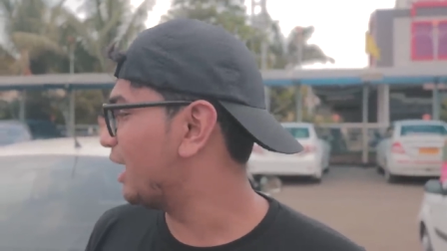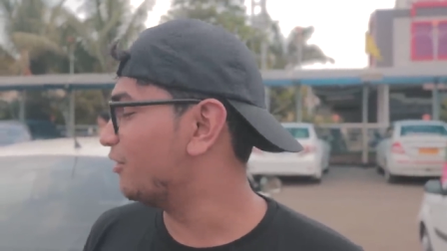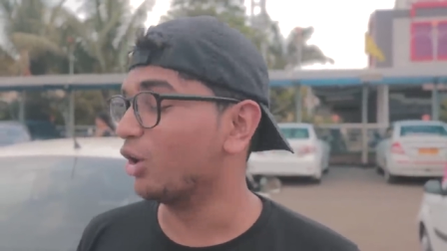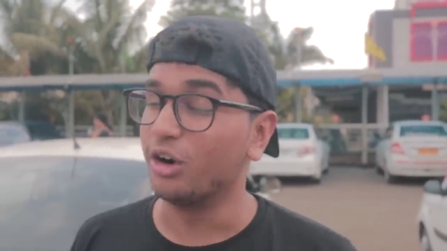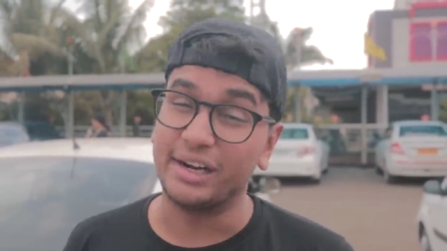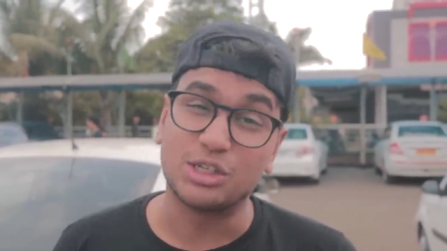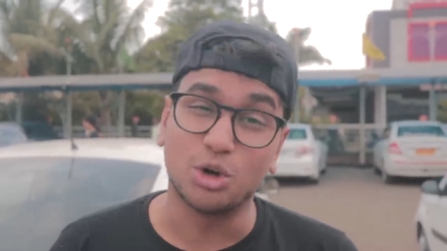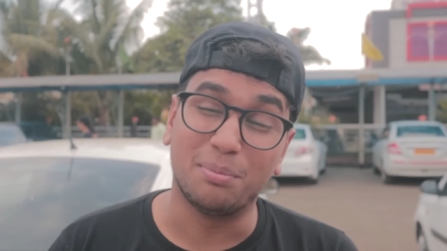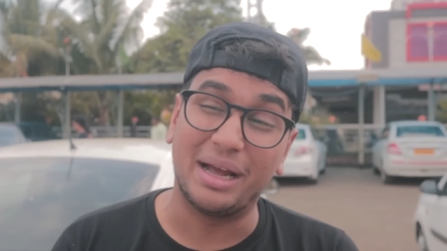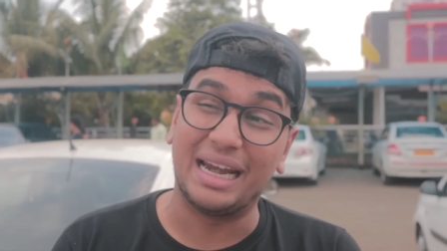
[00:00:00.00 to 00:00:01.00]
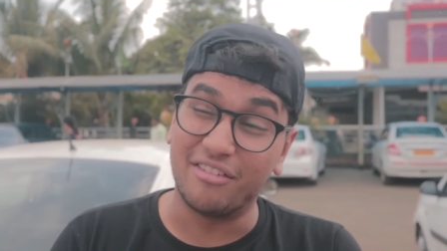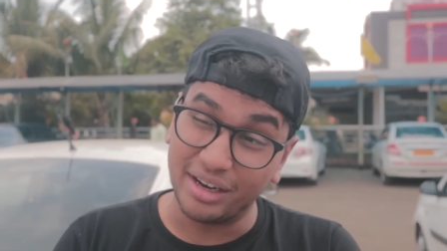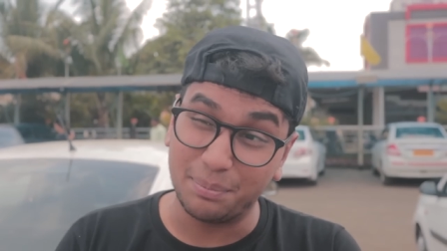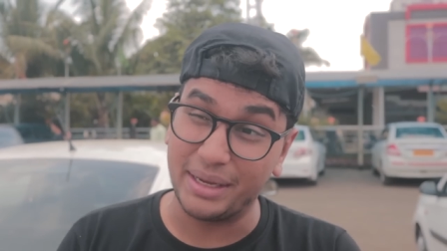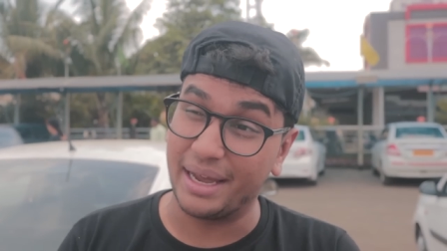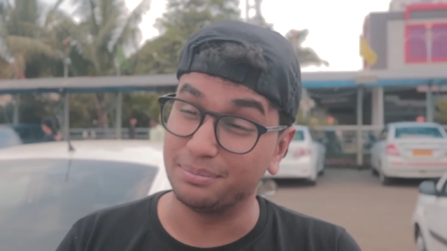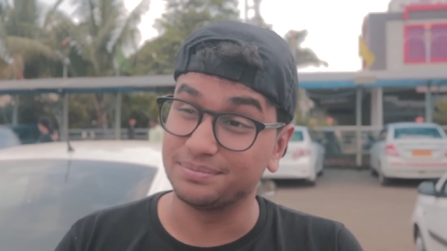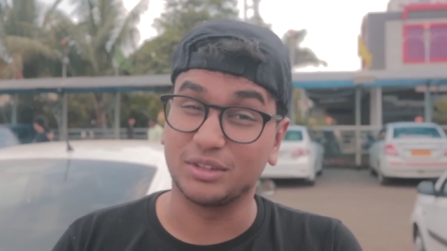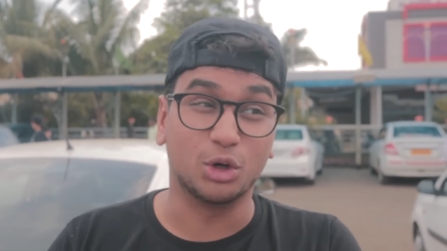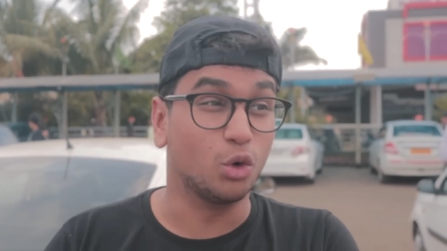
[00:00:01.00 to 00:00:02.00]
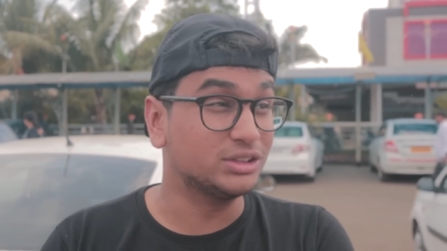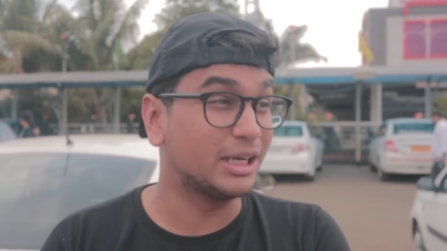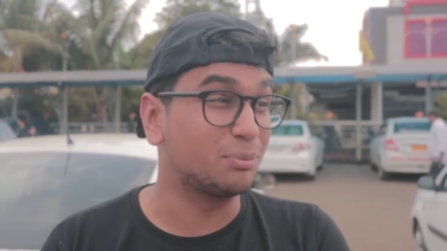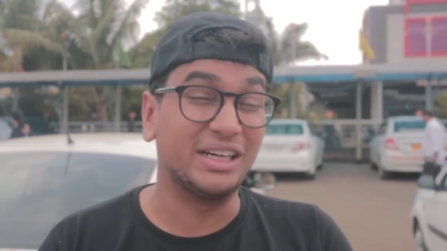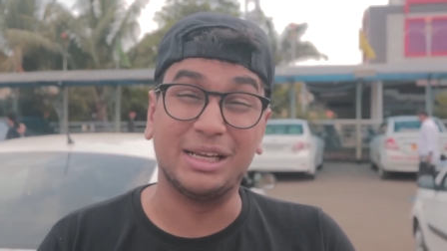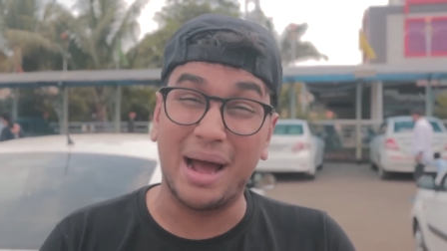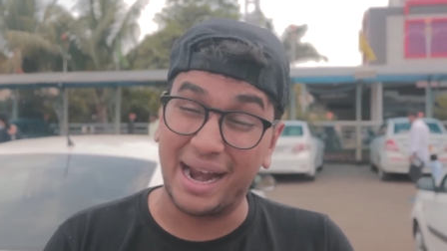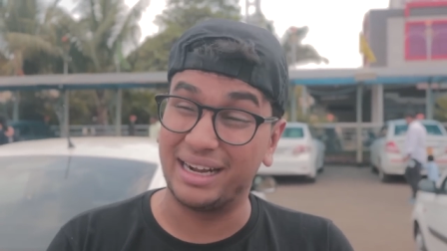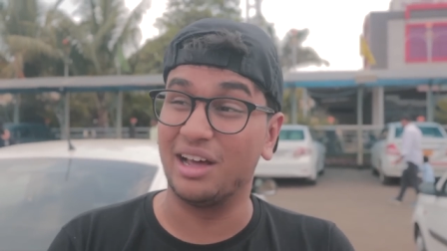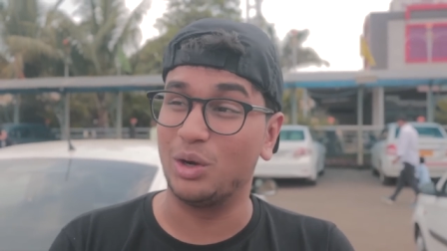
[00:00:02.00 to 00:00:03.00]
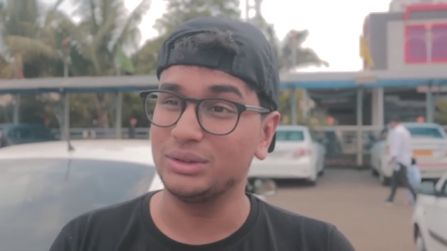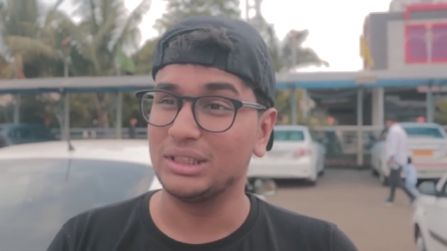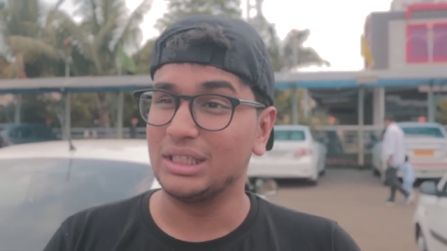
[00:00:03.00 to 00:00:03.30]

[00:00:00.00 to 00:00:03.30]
We're going to reach home by eleven p m The roads are pretty bad now.